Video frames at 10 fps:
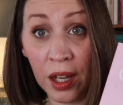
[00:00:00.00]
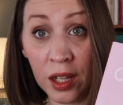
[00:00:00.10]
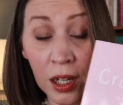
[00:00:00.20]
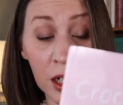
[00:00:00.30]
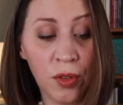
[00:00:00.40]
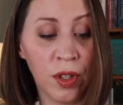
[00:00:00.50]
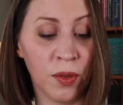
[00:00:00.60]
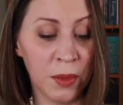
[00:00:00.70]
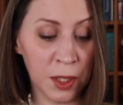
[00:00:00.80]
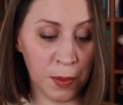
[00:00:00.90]
a cuddly toy
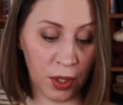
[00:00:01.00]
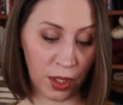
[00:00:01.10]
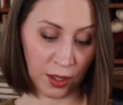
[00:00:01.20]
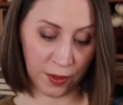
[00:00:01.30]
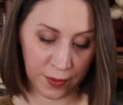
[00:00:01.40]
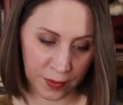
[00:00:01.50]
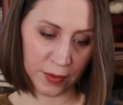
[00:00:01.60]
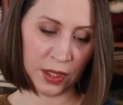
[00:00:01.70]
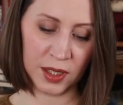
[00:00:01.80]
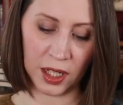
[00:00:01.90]
from this book.
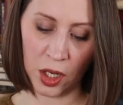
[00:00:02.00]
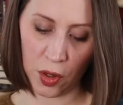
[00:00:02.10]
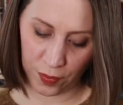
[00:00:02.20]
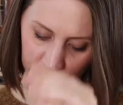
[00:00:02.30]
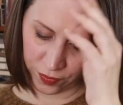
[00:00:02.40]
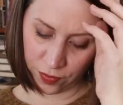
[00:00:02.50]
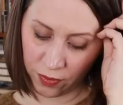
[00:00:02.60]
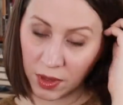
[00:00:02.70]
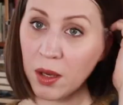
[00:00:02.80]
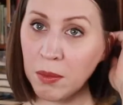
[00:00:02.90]
He was like, no,
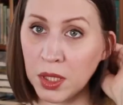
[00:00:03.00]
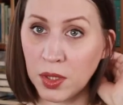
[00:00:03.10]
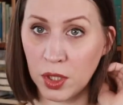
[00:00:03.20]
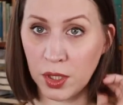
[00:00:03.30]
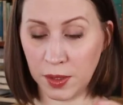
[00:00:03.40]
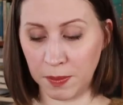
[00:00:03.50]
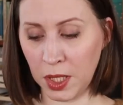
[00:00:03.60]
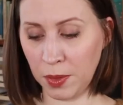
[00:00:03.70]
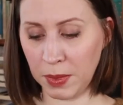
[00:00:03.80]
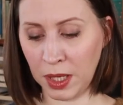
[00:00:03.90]
monsters,
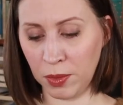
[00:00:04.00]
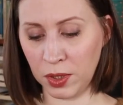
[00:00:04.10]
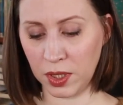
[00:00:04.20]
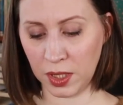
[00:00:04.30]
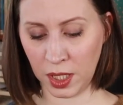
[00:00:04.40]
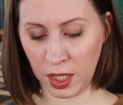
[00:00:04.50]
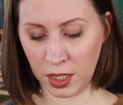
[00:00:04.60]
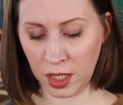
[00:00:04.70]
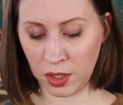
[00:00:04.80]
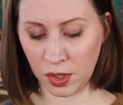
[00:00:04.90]
no, I want
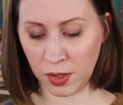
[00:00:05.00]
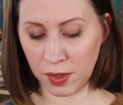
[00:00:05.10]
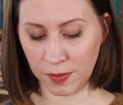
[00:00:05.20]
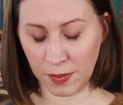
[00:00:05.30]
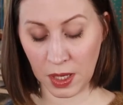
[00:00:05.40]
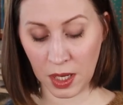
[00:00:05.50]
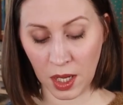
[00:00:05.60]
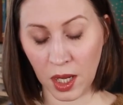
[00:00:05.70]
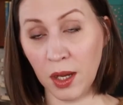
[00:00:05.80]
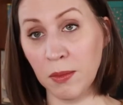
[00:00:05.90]
dinosaurs.
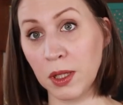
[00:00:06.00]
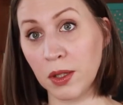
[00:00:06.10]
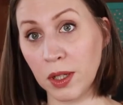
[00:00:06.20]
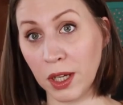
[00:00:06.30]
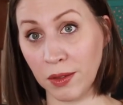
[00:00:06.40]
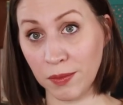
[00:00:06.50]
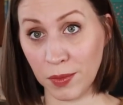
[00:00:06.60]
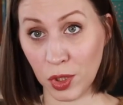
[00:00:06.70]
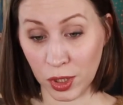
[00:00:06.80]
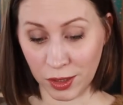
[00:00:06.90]
I'm like, okay,
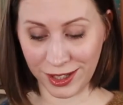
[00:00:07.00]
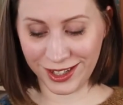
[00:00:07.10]
sure.